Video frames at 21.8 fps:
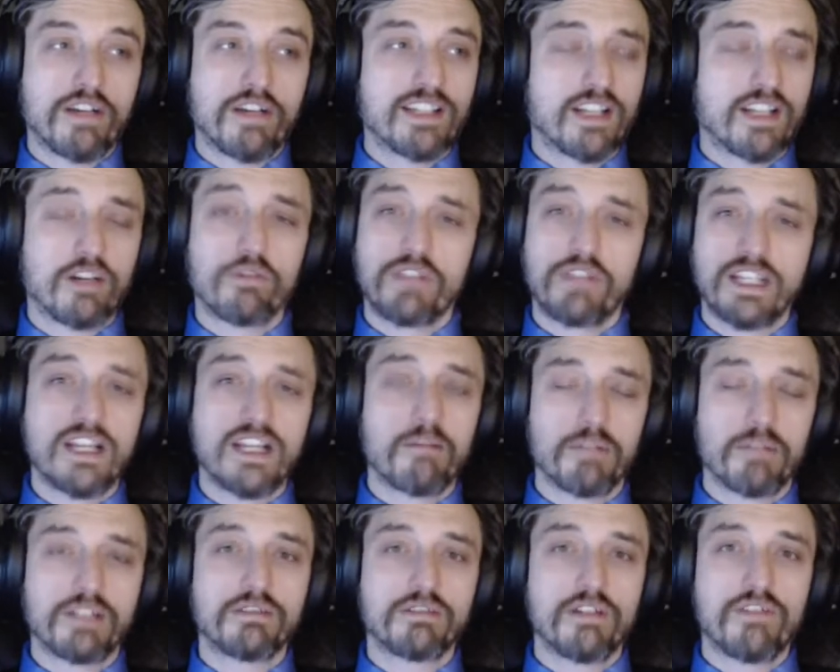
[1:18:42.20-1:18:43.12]
at least i don't think
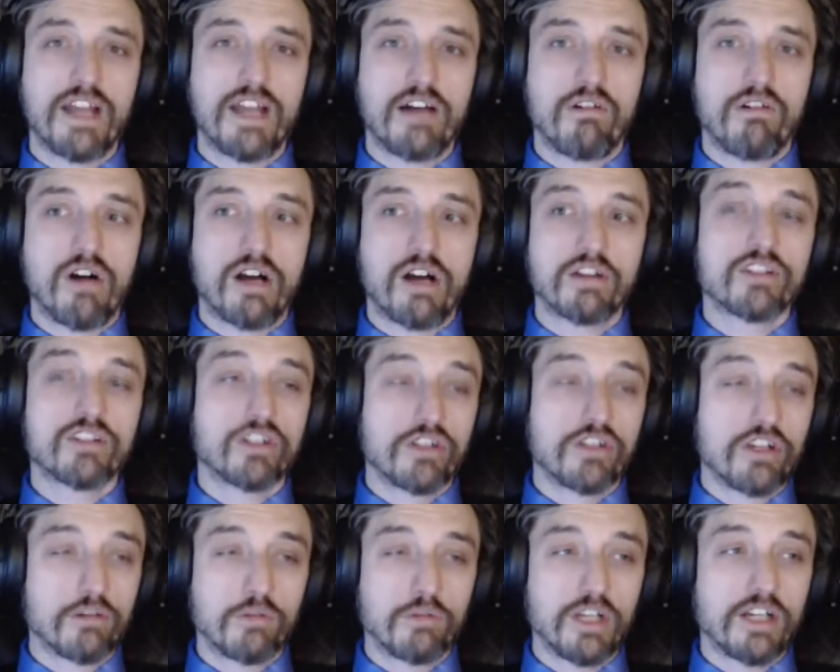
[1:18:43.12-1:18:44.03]
i'm going to live that long
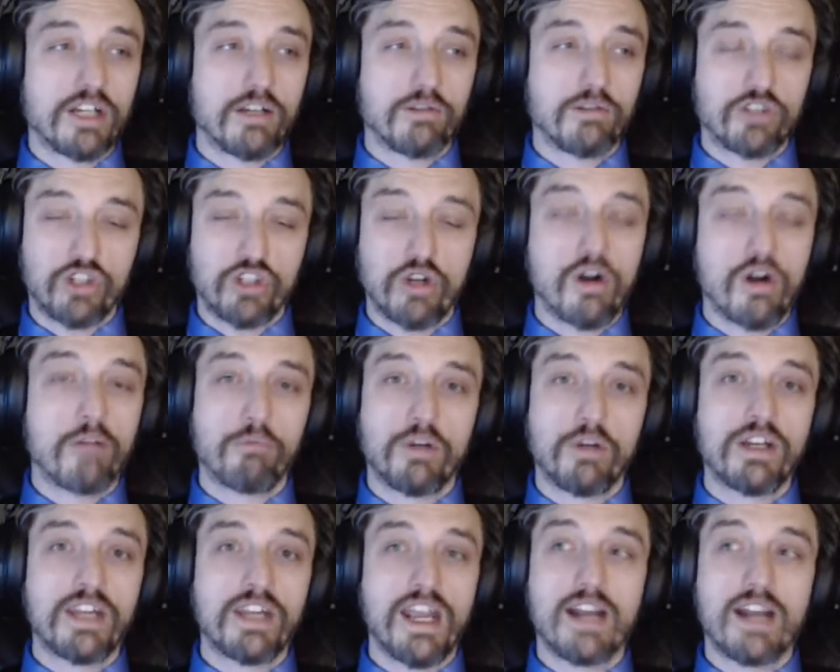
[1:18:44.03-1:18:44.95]
so you're going to show
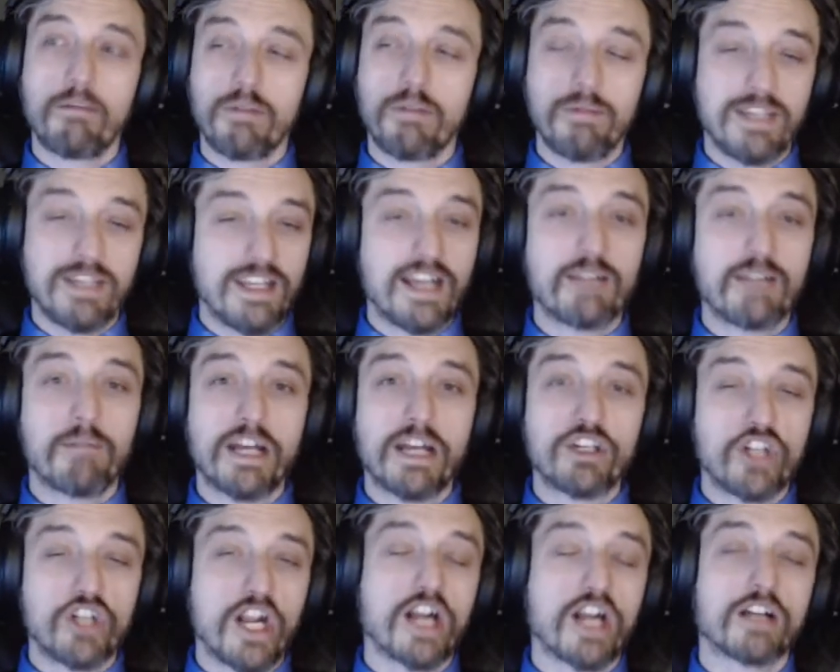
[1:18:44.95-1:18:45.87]
up one day i'm going to be dead in
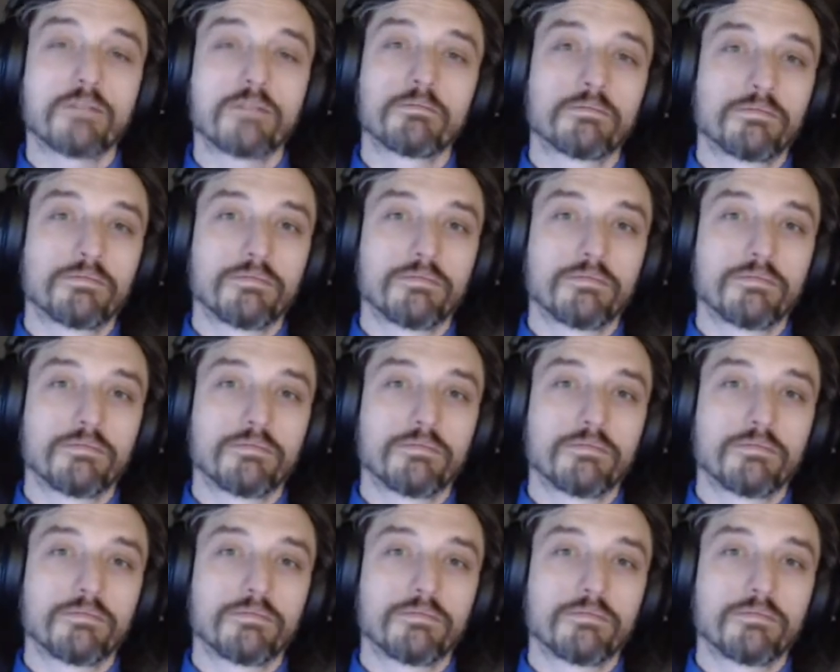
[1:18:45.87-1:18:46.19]
my chair